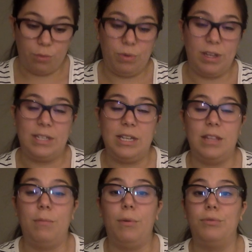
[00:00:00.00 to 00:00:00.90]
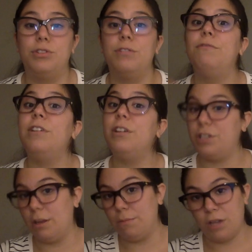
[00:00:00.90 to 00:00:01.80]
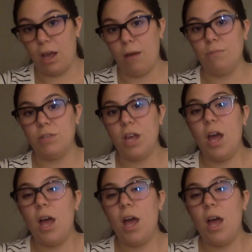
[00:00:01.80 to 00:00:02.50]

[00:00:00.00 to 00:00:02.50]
we see the most severe symptoms.